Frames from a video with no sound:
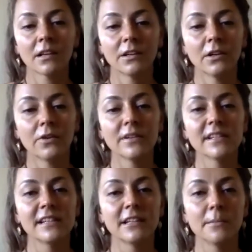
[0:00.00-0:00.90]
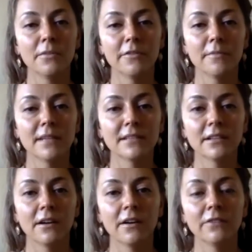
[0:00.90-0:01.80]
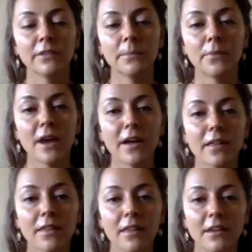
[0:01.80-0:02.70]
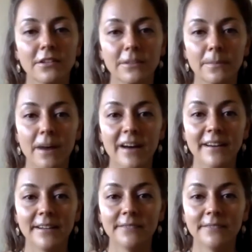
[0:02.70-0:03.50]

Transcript: Noticing the movement of the breath in your body.